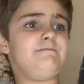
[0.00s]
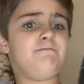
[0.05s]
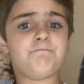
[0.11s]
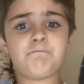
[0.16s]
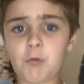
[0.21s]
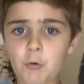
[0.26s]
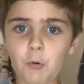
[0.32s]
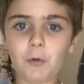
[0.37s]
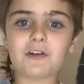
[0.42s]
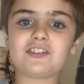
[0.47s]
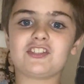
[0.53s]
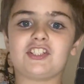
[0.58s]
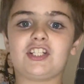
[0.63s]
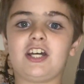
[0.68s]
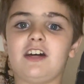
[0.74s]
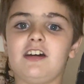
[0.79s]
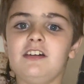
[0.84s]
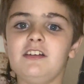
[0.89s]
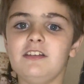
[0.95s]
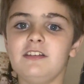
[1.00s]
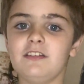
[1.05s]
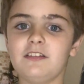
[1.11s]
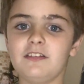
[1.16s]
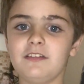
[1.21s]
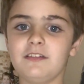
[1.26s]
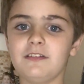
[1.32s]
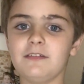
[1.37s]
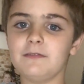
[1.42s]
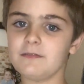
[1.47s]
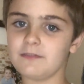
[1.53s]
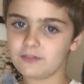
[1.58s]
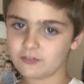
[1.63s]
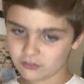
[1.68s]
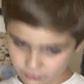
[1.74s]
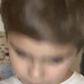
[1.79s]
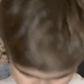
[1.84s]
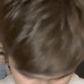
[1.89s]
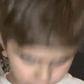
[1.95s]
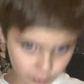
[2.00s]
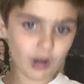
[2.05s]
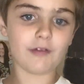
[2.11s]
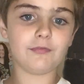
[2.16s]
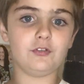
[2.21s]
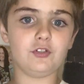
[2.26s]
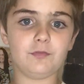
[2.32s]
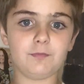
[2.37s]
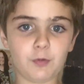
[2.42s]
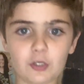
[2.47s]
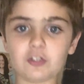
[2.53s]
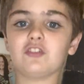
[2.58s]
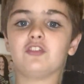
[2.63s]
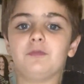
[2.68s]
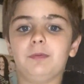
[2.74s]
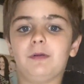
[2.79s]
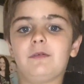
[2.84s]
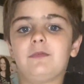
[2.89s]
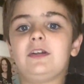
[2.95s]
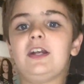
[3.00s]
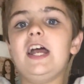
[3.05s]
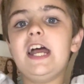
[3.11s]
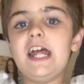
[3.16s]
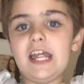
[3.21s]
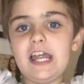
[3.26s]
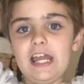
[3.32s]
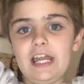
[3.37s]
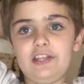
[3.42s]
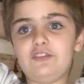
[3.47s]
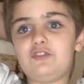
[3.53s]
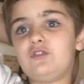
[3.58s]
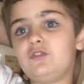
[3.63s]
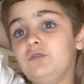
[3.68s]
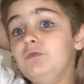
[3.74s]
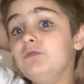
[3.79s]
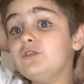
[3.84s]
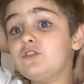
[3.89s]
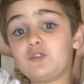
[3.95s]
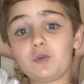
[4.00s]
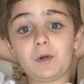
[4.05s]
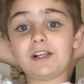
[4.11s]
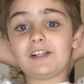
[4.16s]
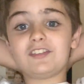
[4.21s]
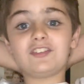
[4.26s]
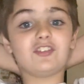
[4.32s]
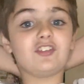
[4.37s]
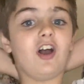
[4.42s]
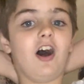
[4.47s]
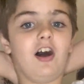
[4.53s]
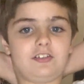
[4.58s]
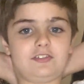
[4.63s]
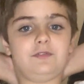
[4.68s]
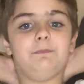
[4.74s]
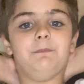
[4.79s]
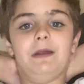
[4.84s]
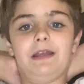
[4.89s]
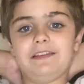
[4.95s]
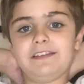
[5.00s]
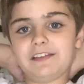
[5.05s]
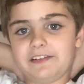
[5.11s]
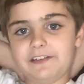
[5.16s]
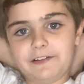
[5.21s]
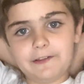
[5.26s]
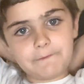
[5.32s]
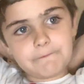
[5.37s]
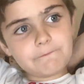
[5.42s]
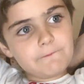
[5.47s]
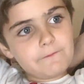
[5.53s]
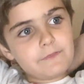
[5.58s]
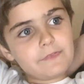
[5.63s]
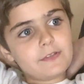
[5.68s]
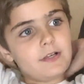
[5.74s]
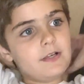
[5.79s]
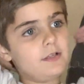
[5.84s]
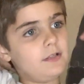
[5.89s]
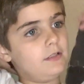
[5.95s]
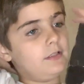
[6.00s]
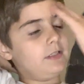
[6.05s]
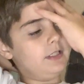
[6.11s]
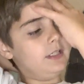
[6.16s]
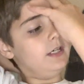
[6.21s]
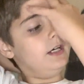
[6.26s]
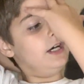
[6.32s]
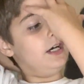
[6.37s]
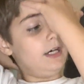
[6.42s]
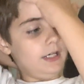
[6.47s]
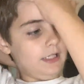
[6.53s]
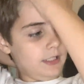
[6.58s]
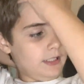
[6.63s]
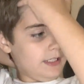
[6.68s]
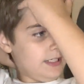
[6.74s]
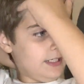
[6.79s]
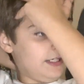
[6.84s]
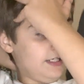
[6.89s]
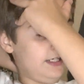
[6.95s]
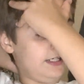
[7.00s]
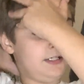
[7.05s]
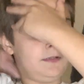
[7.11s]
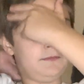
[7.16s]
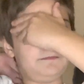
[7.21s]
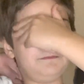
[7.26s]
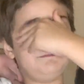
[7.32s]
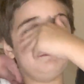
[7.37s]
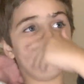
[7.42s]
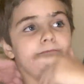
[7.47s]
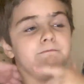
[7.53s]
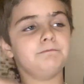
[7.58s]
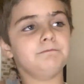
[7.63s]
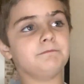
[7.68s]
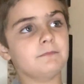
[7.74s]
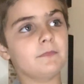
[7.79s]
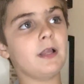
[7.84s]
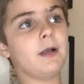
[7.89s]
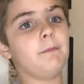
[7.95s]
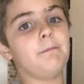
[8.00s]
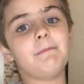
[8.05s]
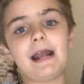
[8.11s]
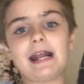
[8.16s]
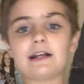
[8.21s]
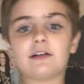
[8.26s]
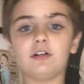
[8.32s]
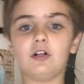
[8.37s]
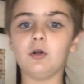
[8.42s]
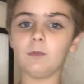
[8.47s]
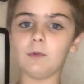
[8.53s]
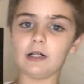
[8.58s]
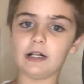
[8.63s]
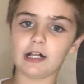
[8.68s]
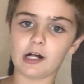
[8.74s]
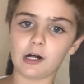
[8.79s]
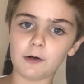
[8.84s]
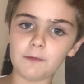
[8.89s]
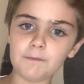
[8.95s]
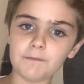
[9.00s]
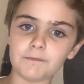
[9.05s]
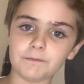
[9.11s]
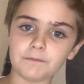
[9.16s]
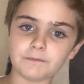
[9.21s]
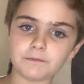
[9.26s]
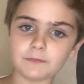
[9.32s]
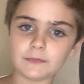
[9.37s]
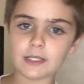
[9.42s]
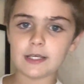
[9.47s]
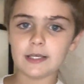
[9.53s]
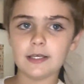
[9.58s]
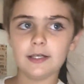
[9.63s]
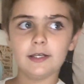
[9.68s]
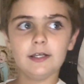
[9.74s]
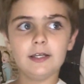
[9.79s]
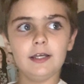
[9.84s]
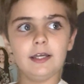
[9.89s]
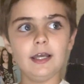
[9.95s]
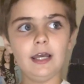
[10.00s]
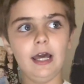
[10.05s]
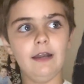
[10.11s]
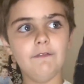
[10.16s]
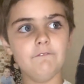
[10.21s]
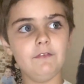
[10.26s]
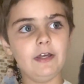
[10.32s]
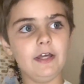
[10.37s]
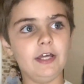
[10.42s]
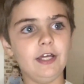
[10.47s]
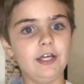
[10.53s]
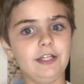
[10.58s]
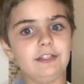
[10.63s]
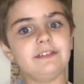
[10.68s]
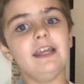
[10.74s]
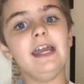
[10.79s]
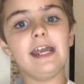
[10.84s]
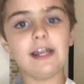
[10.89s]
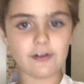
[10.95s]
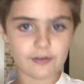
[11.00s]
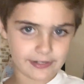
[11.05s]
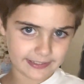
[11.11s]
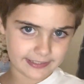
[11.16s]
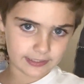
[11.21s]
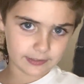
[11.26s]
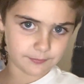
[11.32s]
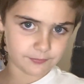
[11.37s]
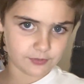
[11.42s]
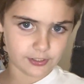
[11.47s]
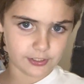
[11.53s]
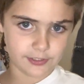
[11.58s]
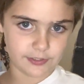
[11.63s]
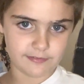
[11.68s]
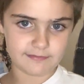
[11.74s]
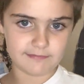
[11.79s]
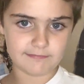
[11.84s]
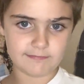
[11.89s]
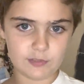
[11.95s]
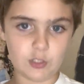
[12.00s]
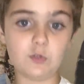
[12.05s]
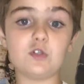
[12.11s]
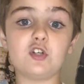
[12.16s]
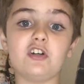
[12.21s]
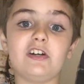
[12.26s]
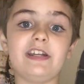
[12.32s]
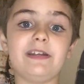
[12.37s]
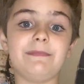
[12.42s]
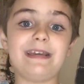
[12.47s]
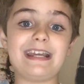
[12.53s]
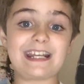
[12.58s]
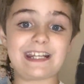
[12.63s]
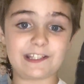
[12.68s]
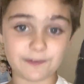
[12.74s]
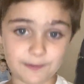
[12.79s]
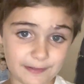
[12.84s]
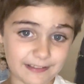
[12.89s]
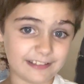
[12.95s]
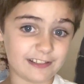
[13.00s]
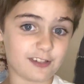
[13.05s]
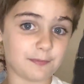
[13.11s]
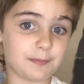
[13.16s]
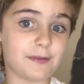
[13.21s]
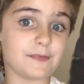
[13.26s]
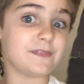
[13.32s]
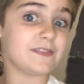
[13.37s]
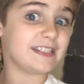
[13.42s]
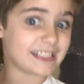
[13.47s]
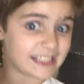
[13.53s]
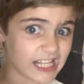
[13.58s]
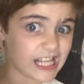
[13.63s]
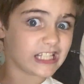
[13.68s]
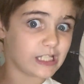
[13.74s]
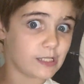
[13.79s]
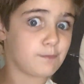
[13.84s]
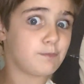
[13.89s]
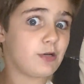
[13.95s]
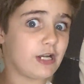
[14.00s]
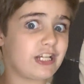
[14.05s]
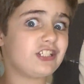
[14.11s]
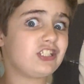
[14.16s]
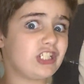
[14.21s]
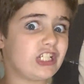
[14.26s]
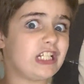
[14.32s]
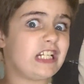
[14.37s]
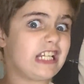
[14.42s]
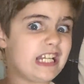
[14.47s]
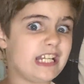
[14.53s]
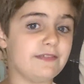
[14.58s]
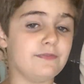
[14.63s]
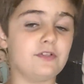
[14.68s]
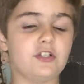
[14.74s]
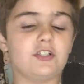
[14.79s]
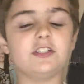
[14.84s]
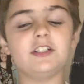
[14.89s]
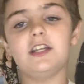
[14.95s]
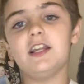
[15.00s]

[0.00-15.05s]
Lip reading: Portia's brother. And Jordan's shocked, basically. Michael and Will. And then Terry comes in, who couldn't make it to Elizabeth's celebration either.